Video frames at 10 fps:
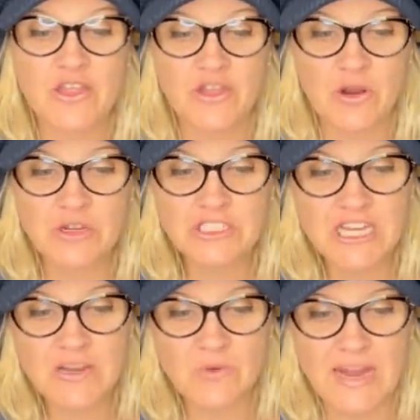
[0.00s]
third
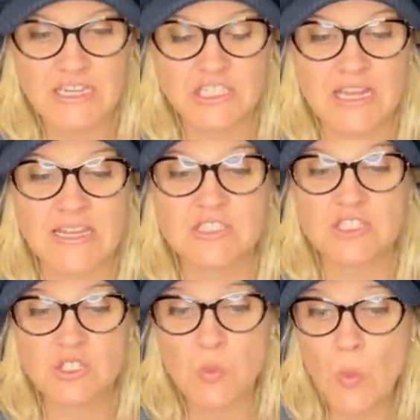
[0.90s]
generation
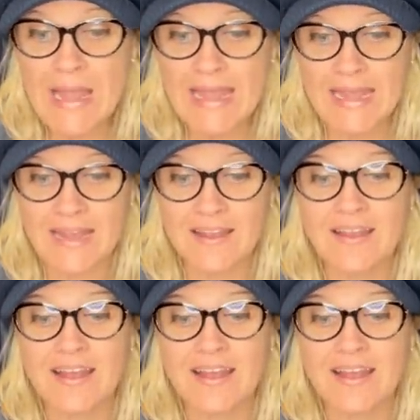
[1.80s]
swing